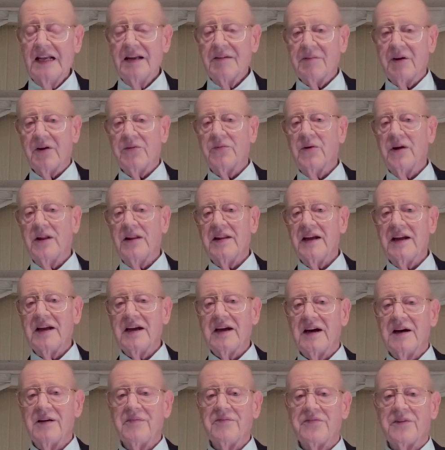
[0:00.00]
But when they
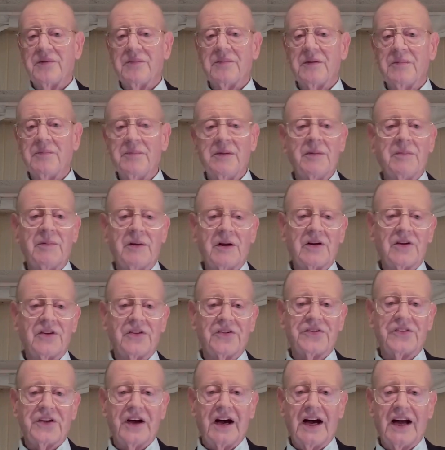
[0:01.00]
come from the biblical
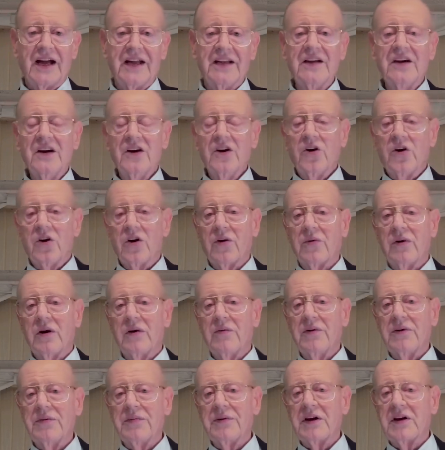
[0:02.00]
side or
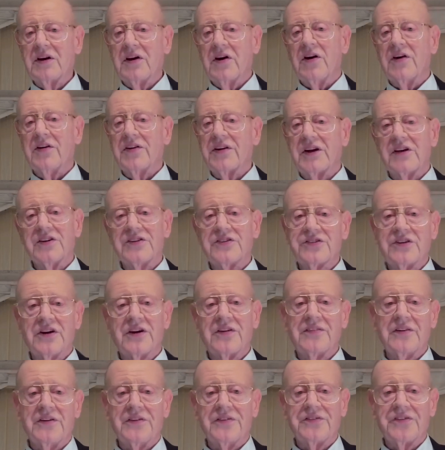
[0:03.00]
what we would call the
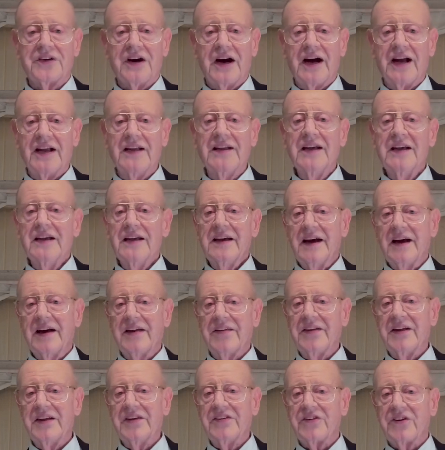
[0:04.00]
conservative side, uh,
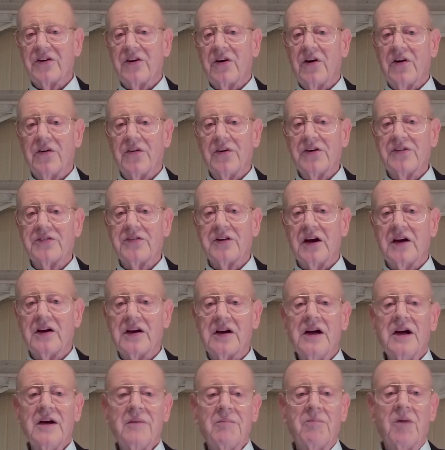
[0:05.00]
these are always
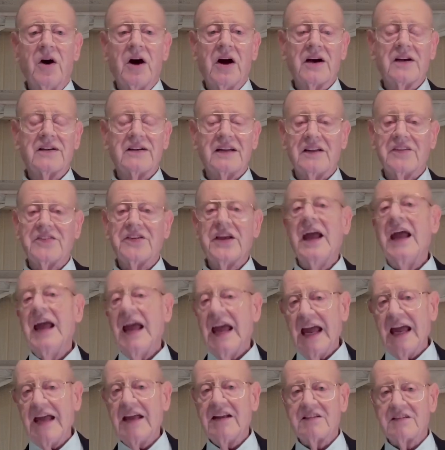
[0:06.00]
uh, marked as
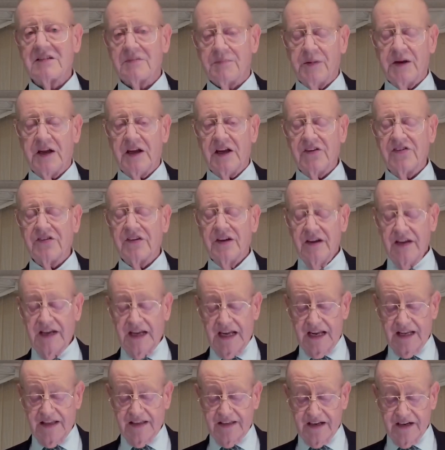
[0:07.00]
hate speech
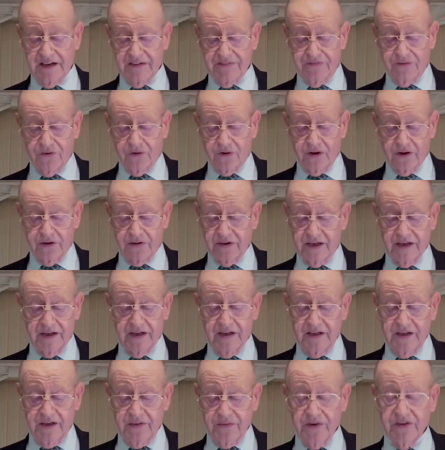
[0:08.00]
and therefore uh,
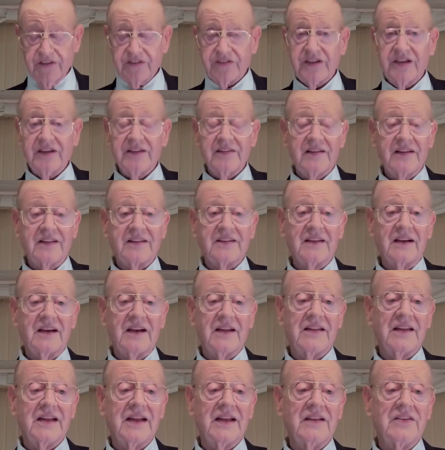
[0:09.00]
we see that
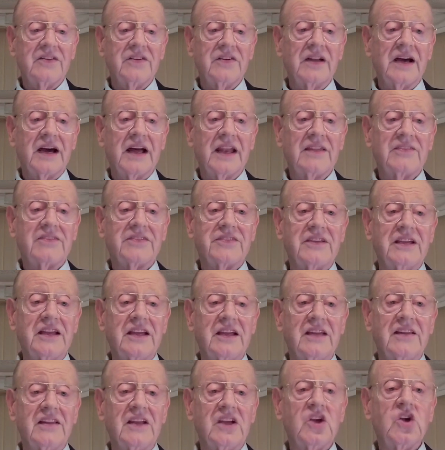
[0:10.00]
uh, they do not
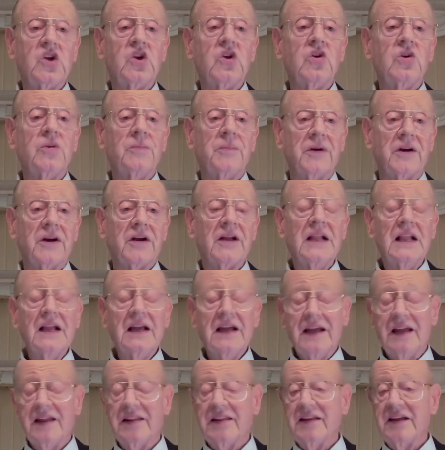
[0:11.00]
see the humor
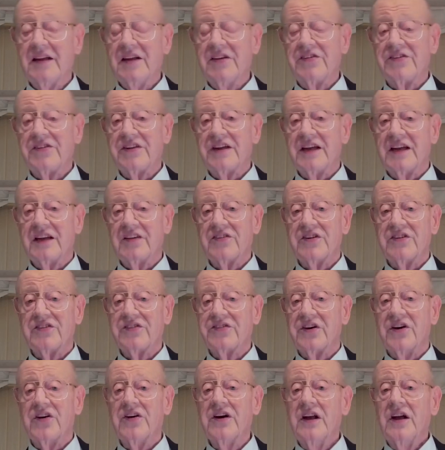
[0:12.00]
in these things. And
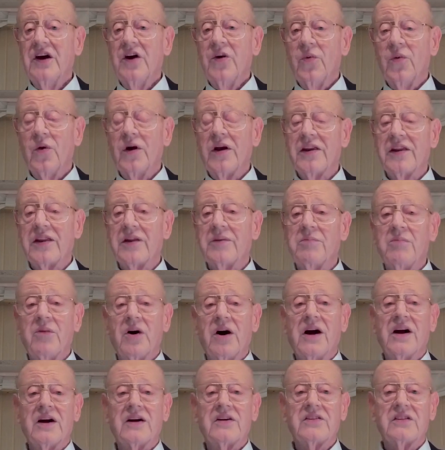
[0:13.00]
so one of the
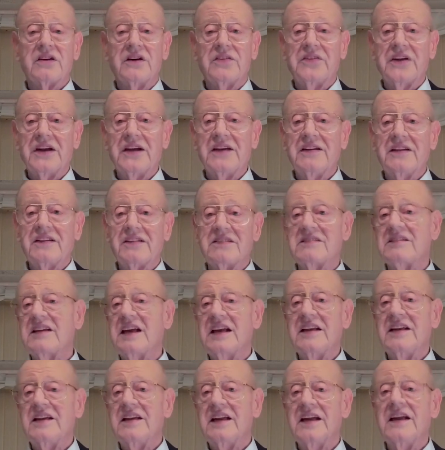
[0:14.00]
marks of a
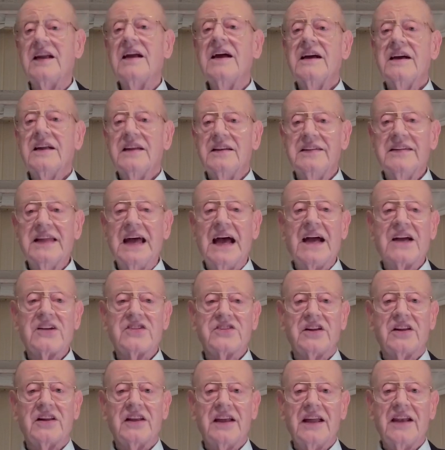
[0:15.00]
descending
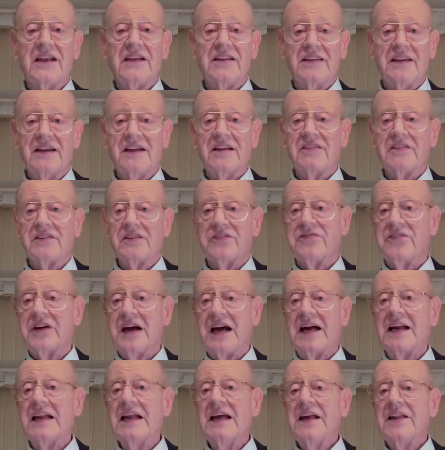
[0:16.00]
national entity is the
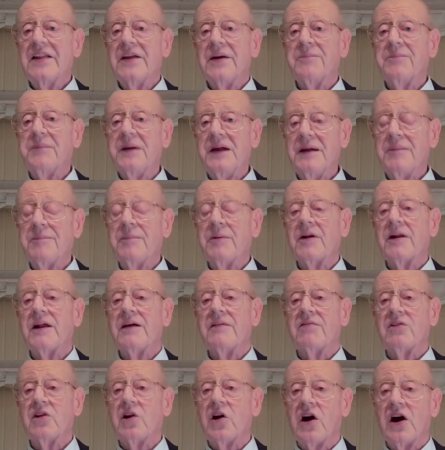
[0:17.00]
fact that people
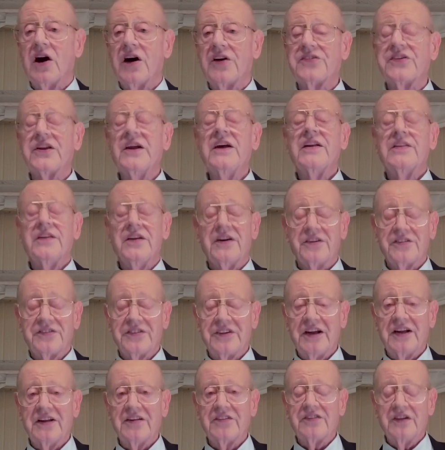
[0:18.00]
have lost their
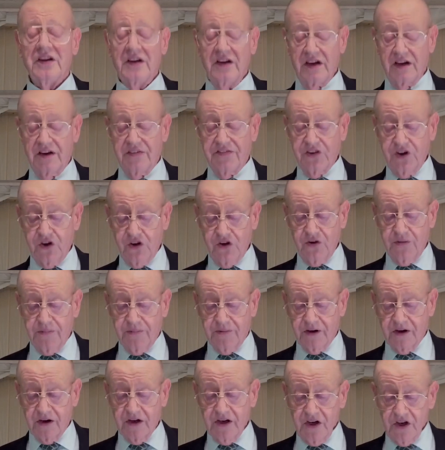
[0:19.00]
sense of
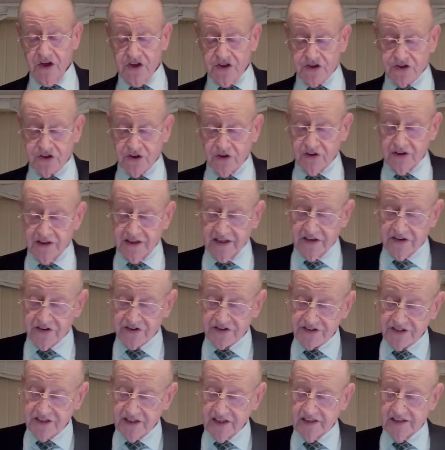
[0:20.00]
humor. So
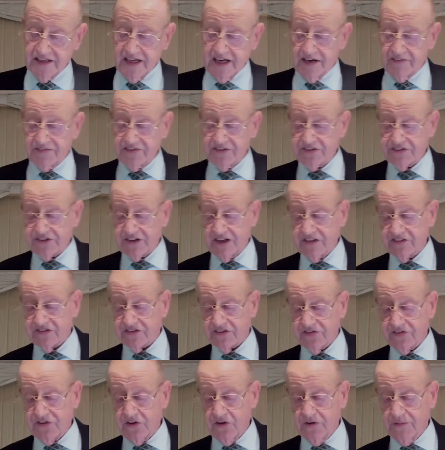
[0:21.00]
leaders need to have a sense
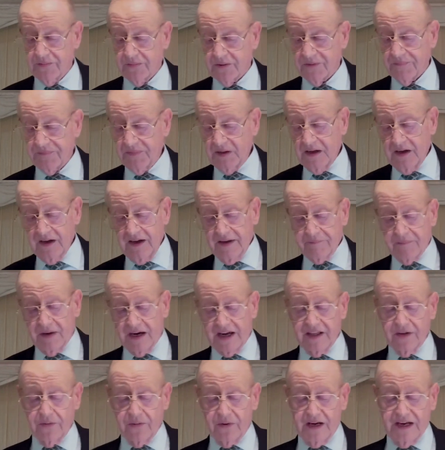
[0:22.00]
of humor.
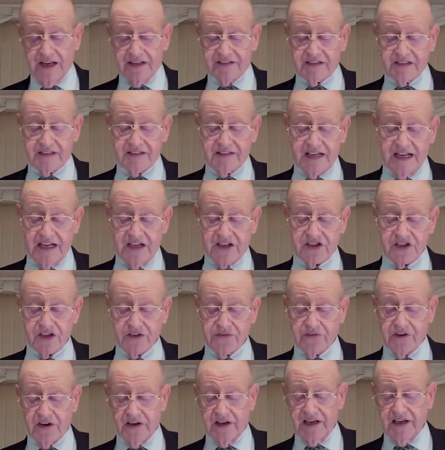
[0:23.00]
By the way, it's a
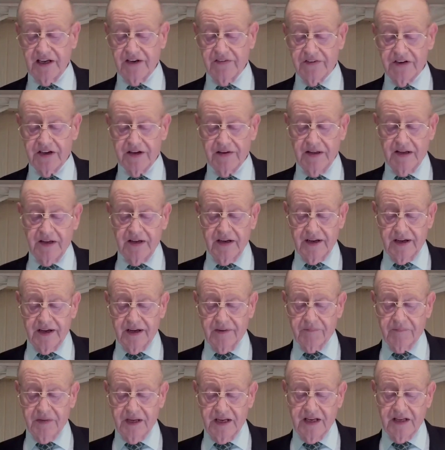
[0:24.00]
tension relieving uh,
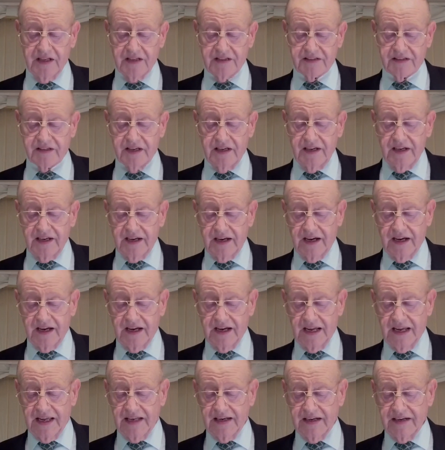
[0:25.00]
means uh,
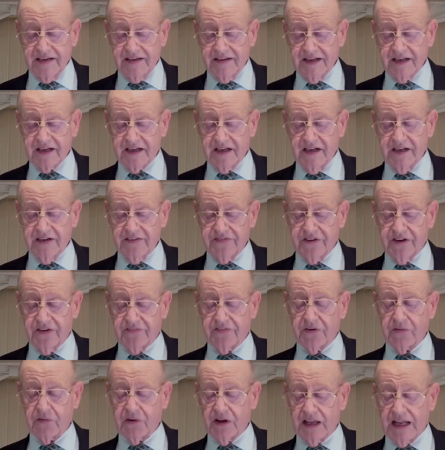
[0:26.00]
and indicative of
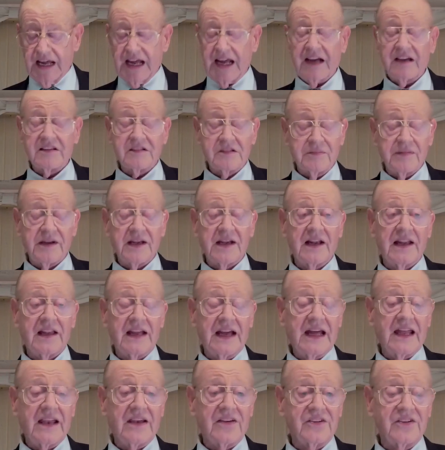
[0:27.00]
a relaxed mental
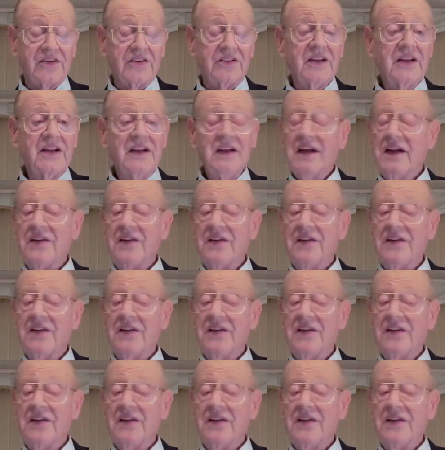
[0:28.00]
attitude.